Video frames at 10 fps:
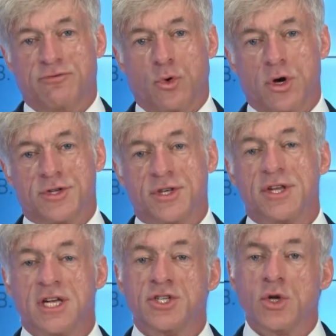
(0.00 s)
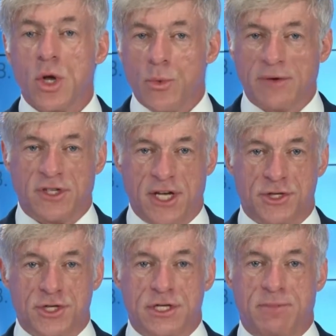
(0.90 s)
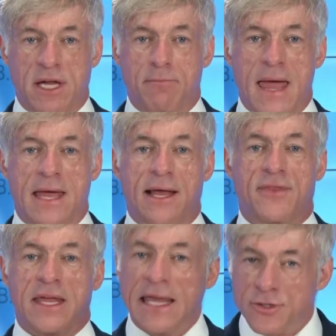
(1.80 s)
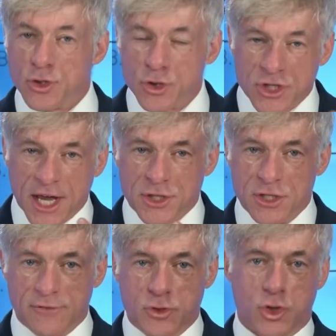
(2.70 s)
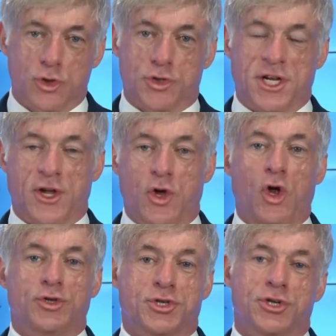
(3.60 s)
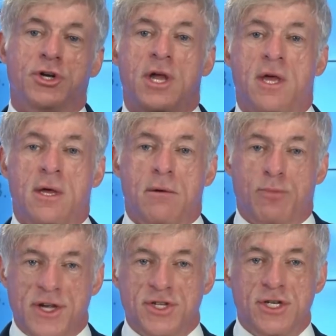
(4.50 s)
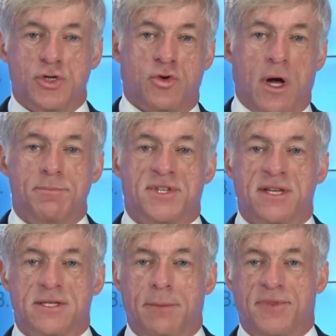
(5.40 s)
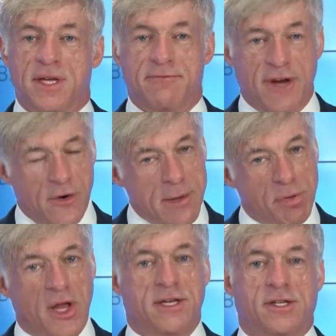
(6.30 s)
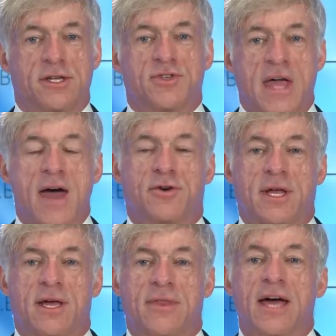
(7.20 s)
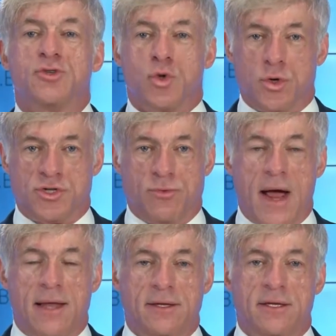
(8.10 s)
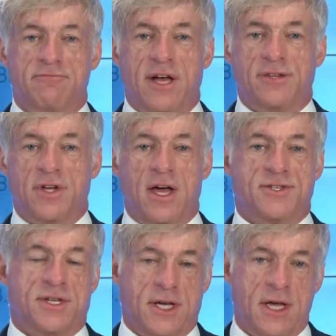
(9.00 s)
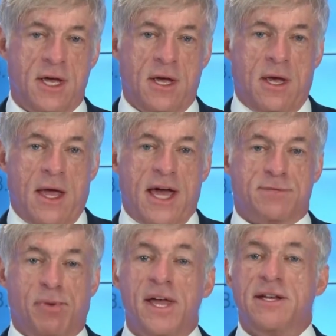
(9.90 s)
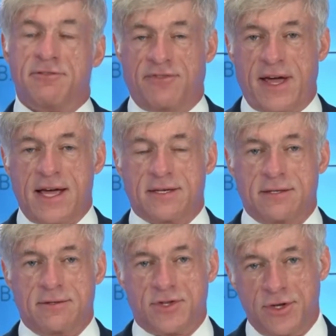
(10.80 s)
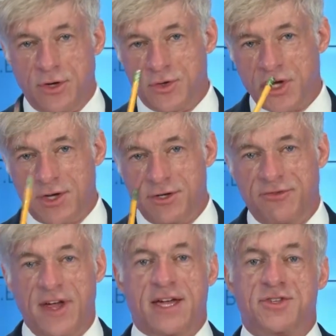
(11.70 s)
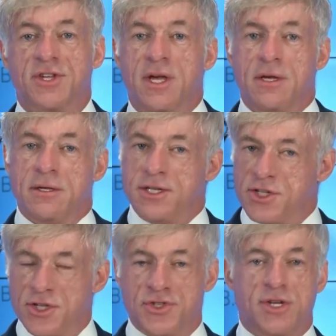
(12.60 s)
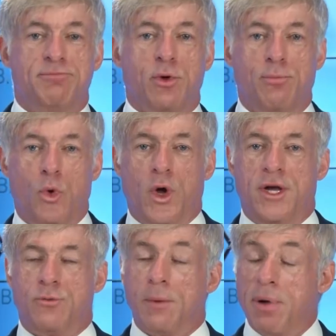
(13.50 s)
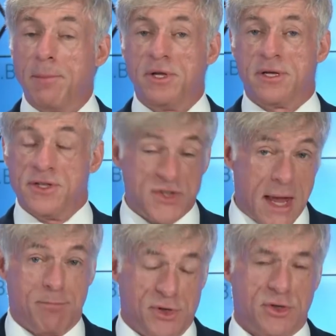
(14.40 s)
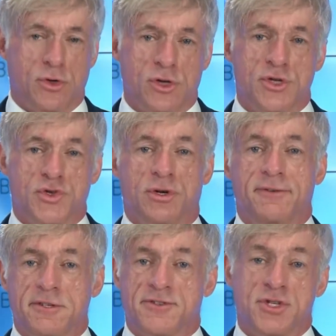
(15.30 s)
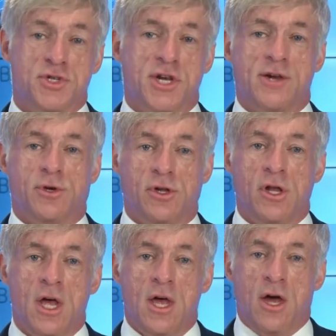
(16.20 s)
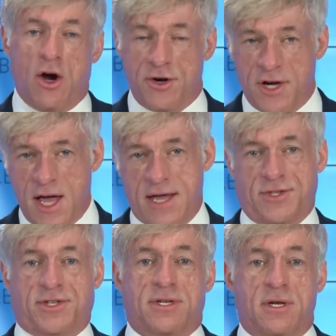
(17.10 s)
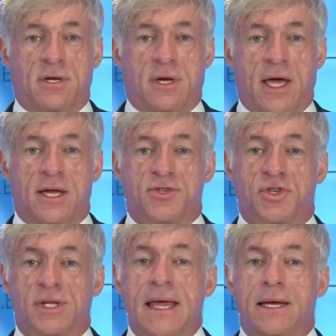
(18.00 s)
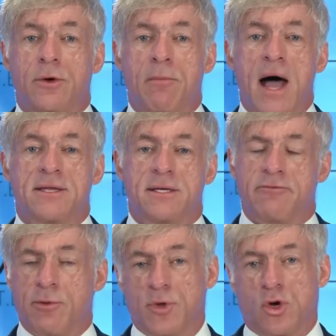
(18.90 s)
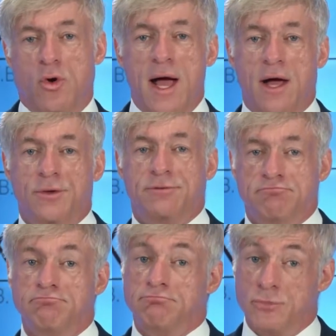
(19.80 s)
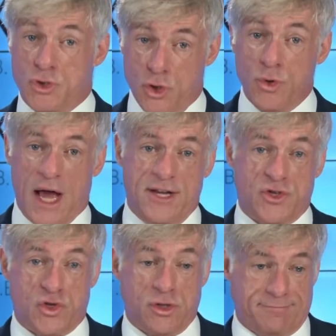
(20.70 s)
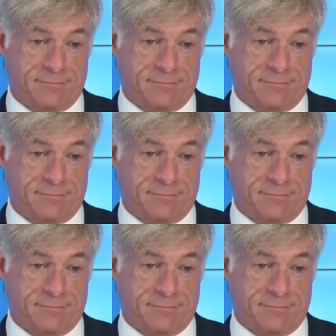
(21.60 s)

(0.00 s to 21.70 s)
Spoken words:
Voris. In the continuing revelations being made at the intersection of church and culture, President Trump said something very plainly Saturday at that Georgia rally in Valdosta. As plain, in fact, as the nose on your face. It's this simple point. Republicans and political conservatives in general are nice. And as a lady reminded him from the crowd, too nice.